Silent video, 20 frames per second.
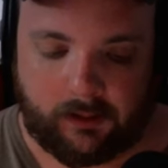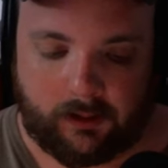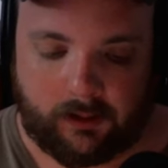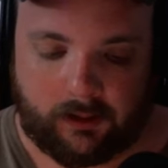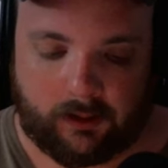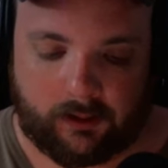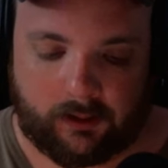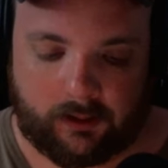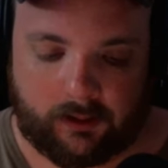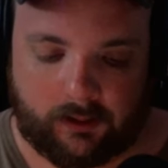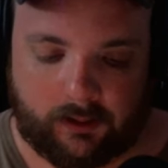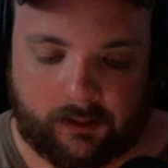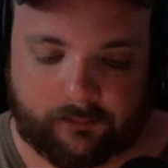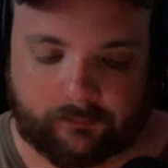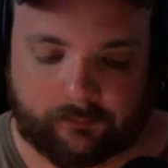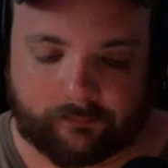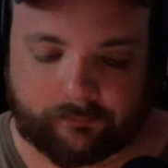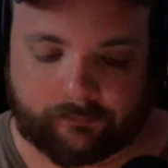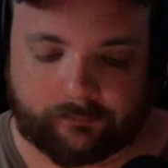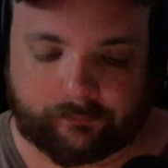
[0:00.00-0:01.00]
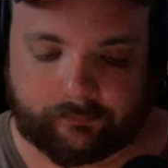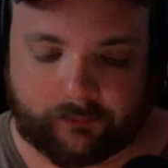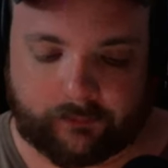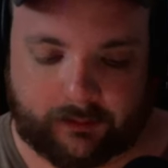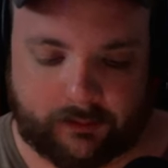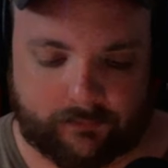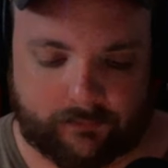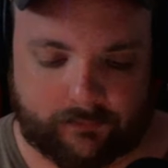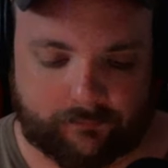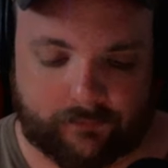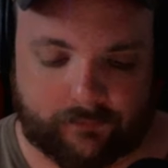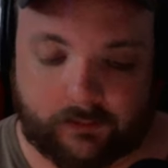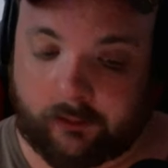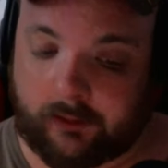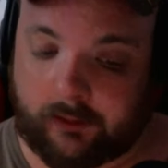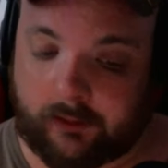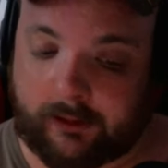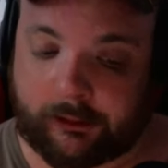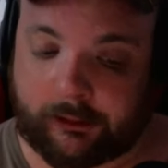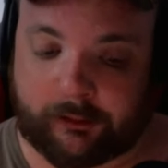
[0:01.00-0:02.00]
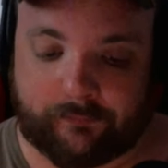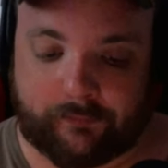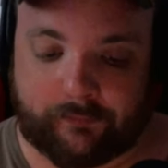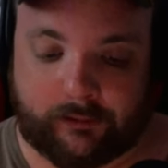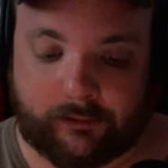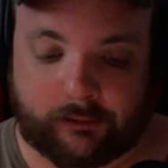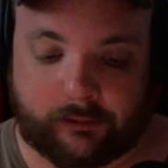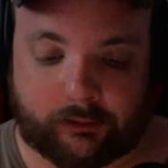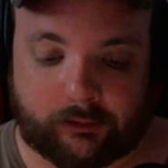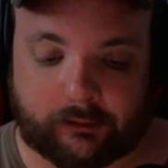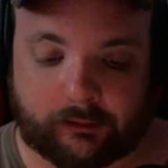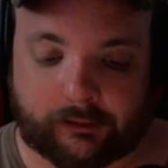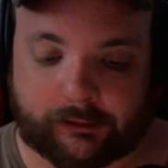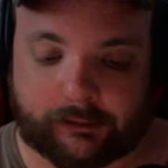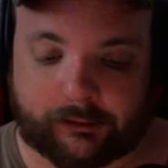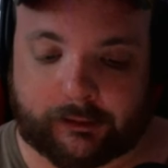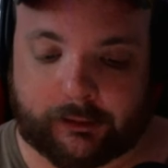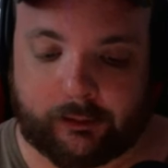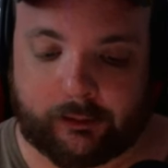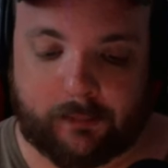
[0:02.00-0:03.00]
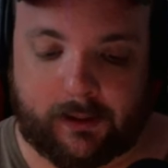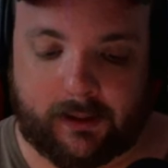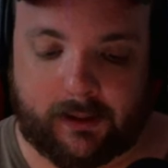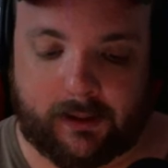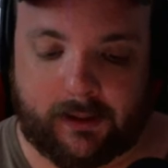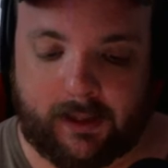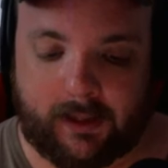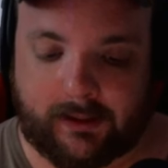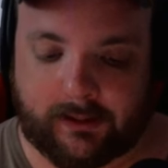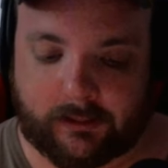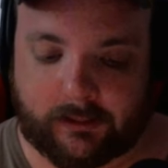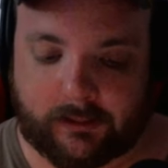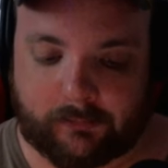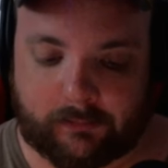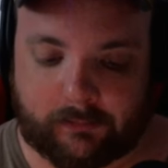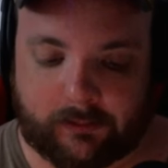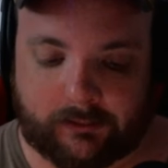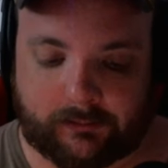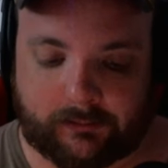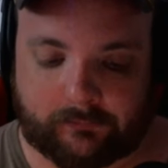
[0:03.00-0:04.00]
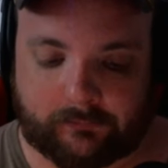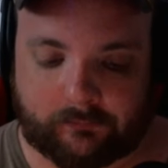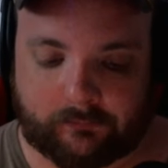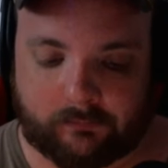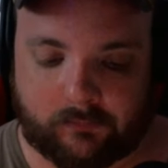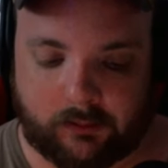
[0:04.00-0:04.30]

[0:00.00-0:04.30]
Um, the configuration features 2 by 8 gigabyte.